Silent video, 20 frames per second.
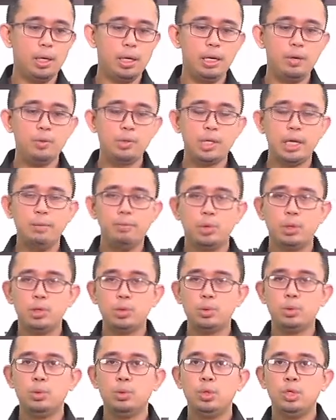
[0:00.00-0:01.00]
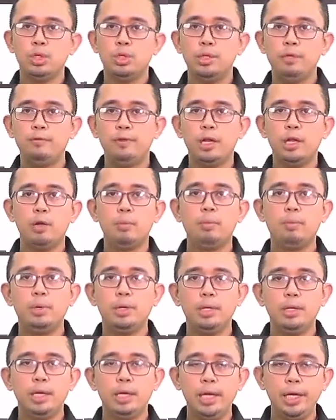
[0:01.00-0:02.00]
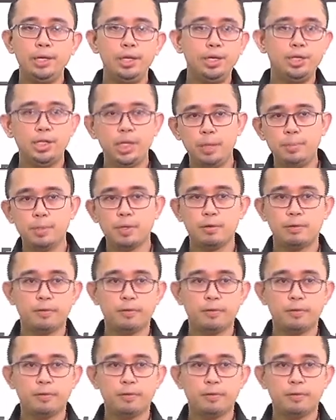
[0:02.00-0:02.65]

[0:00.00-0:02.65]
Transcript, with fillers: I was able to develop relationships,